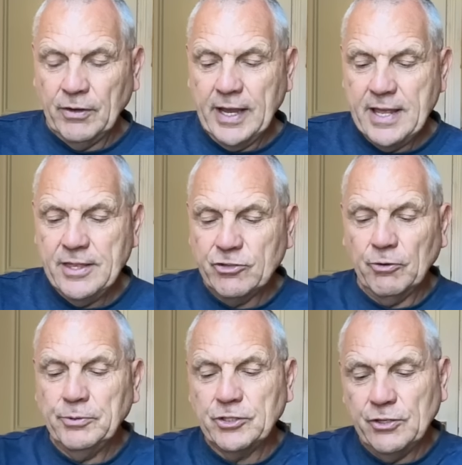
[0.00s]
getting this
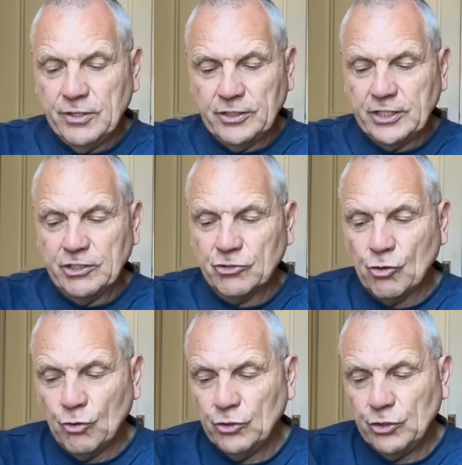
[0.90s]
opportunity has
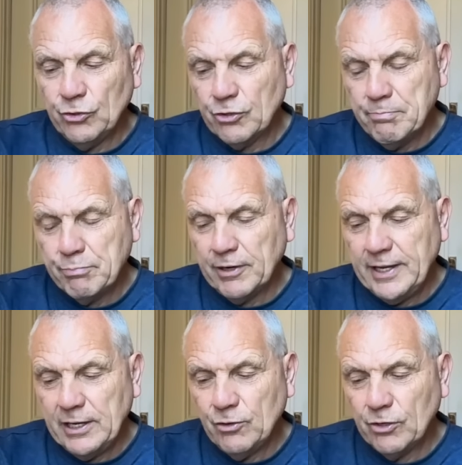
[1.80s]
caught you
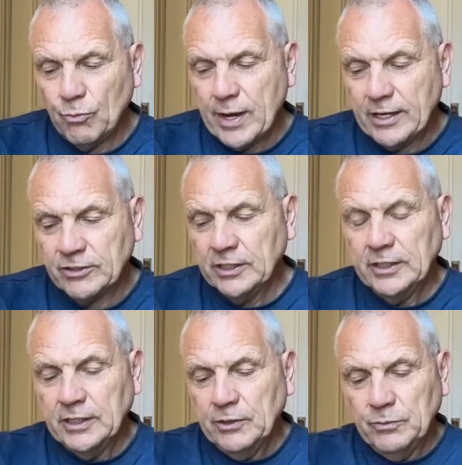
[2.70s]
completely unawares.
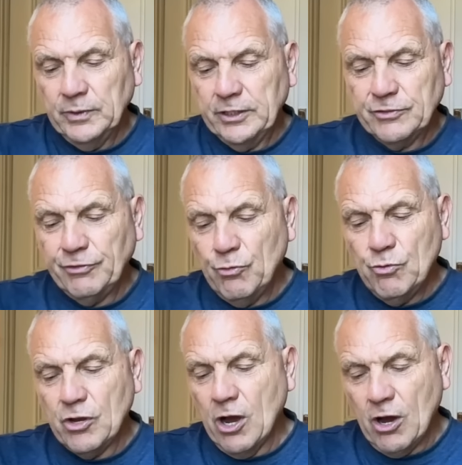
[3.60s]
With this
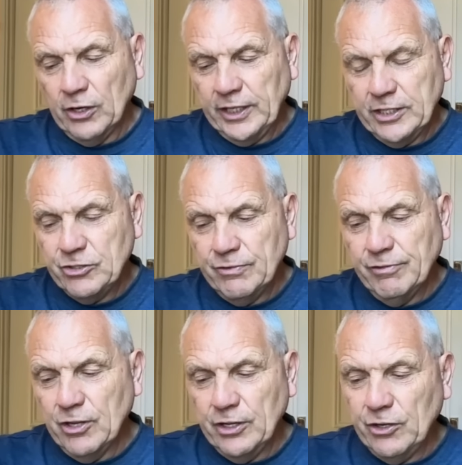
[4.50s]
Fool card is
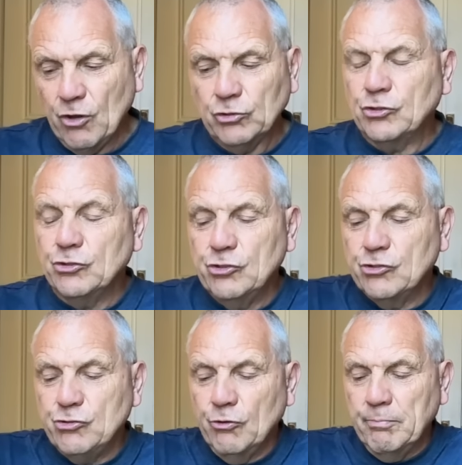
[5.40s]
you've learnt not to
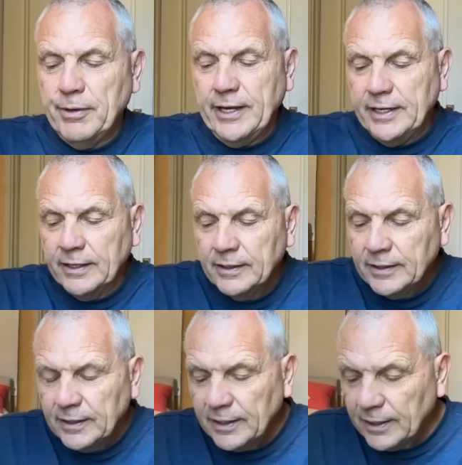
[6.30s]
just jump in,
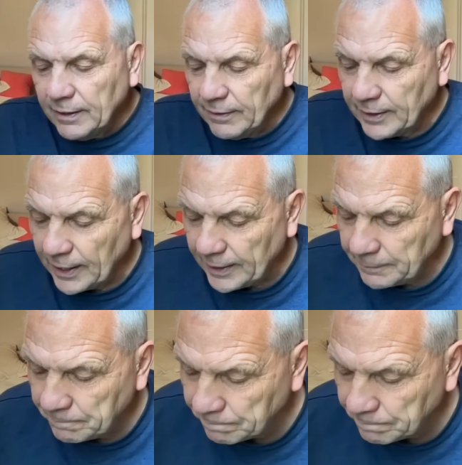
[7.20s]
okay.